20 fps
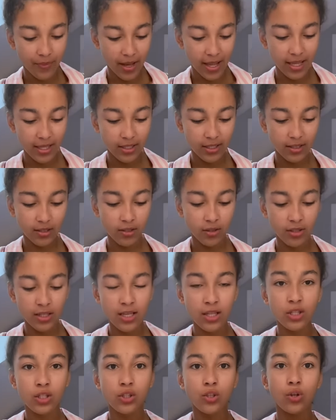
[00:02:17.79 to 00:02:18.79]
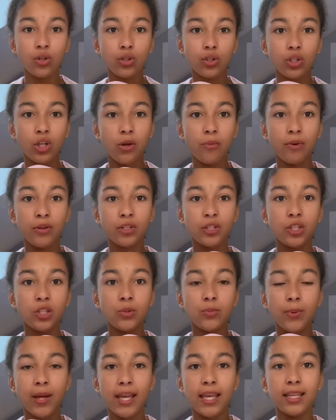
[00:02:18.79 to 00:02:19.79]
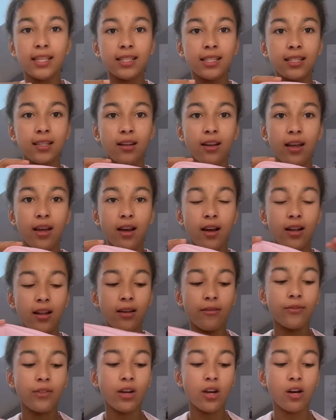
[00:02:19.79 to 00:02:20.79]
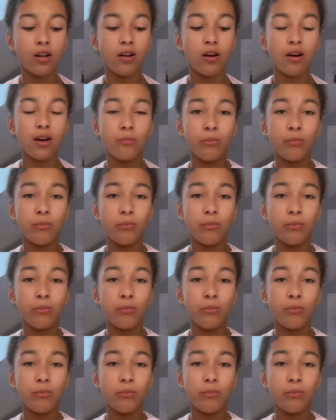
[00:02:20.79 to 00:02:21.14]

But it's got so much space, and like, I love the colour.